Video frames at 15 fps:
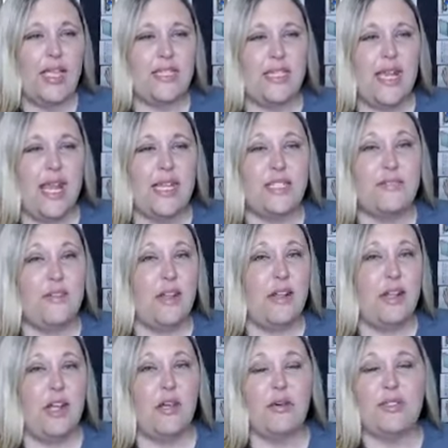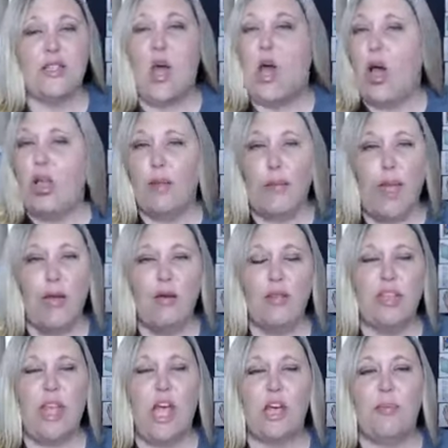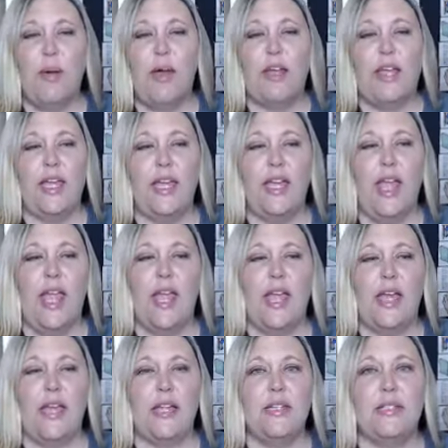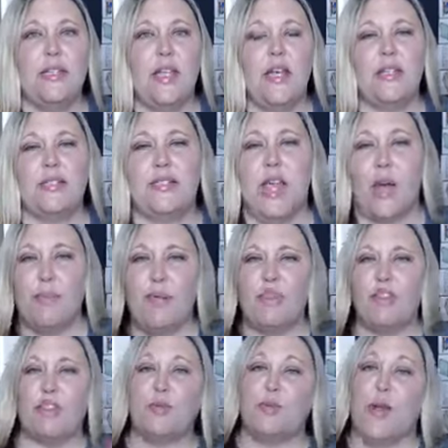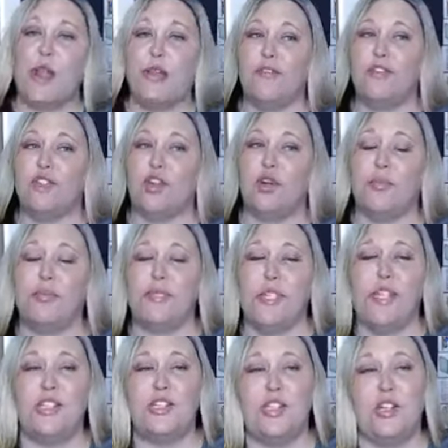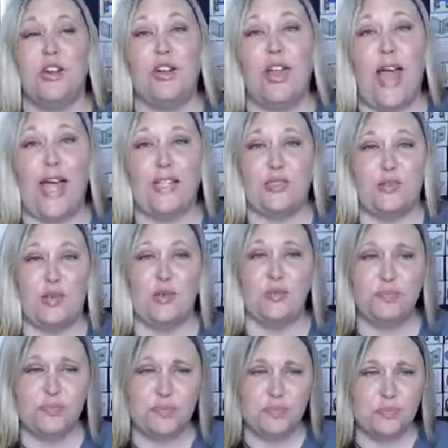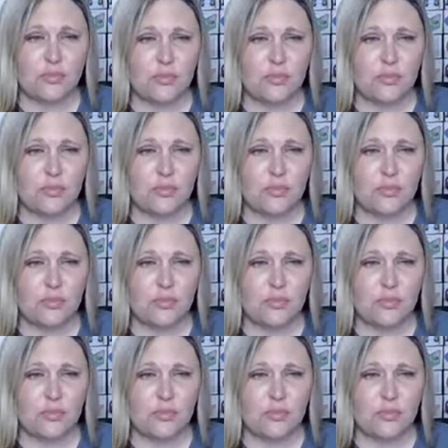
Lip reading: Today's video is all about the Yuck Bucket and stopping the spread of germs into your classroom.